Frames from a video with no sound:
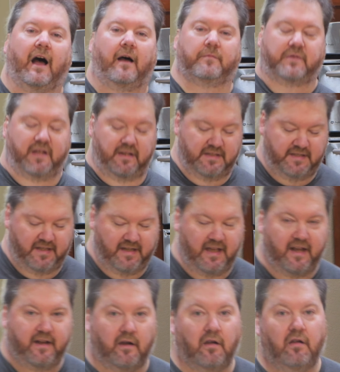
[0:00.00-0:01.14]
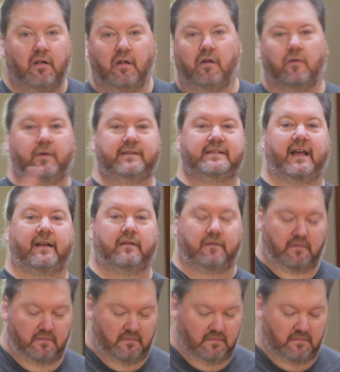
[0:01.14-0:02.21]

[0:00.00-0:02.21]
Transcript: I'm getting this thing out of here. Reset.